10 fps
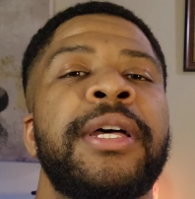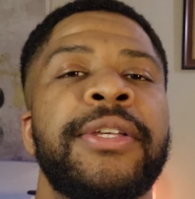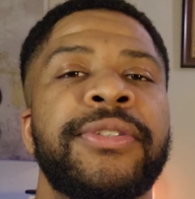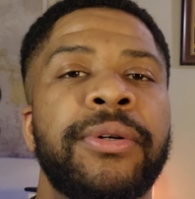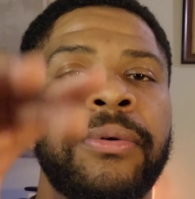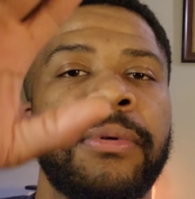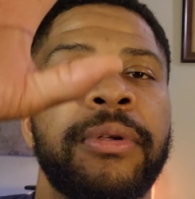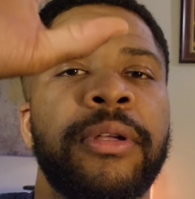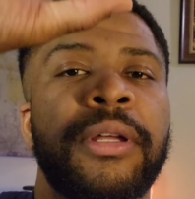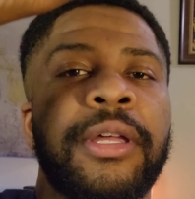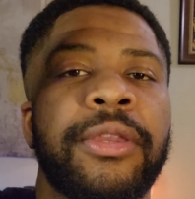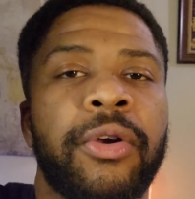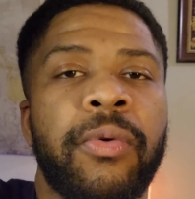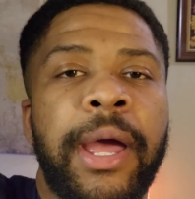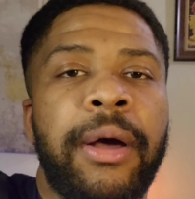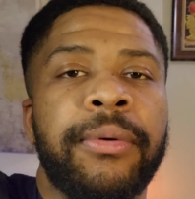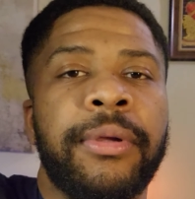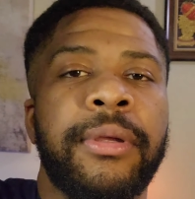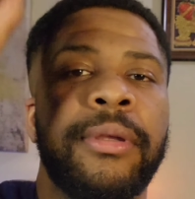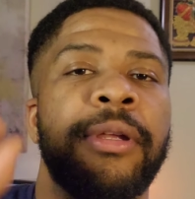So the crown
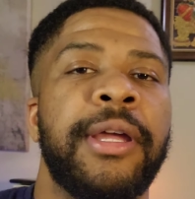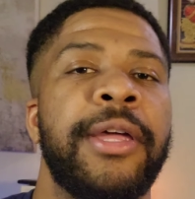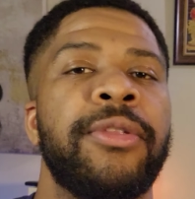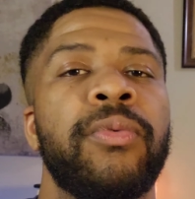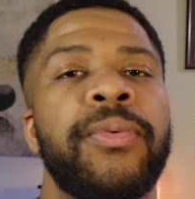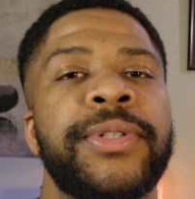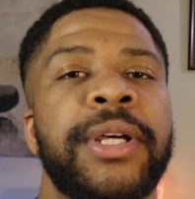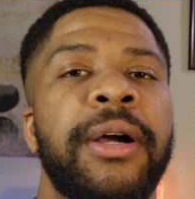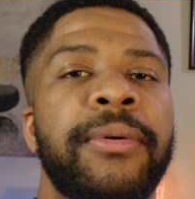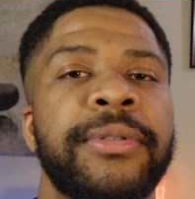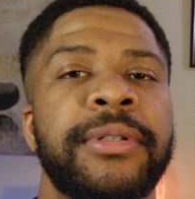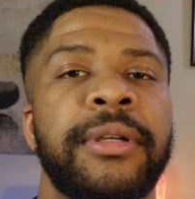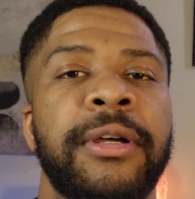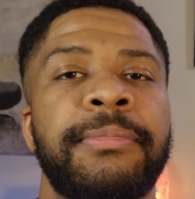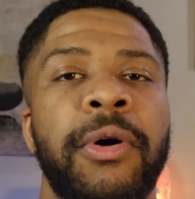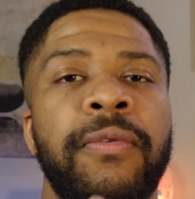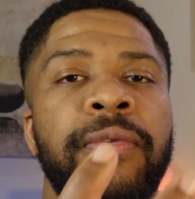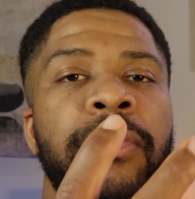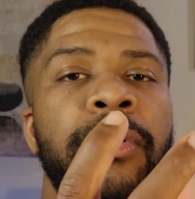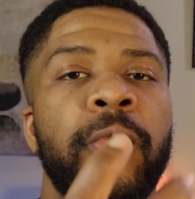and the root chakras are both